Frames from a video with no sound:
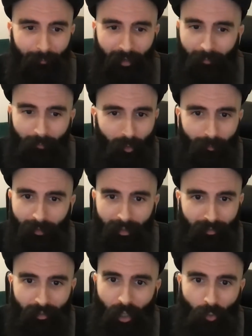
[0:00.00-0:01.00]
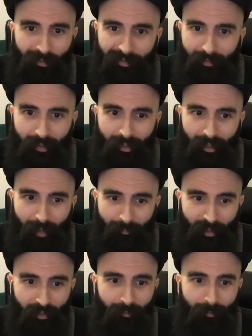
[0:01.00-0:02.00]
but I'm not playing the note C.
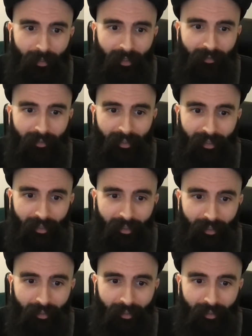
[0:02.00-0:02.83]
I'm just playing the E